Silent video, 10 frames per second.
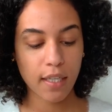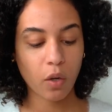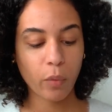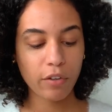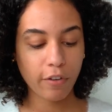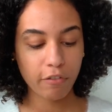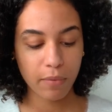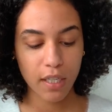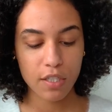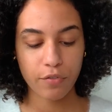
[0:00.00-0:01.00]
and then wait five
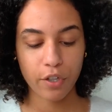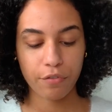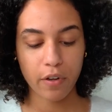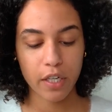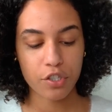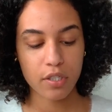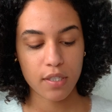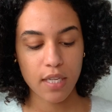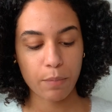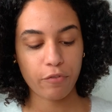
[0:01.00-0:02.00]
minutes for your foundation to
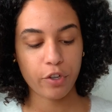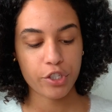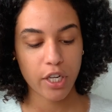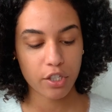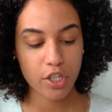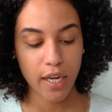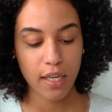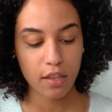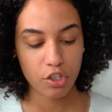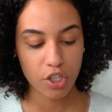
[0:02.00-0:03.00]
set before
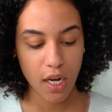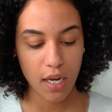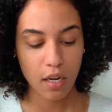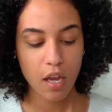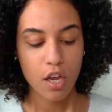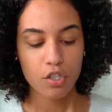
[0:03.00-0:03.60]
checking the shade.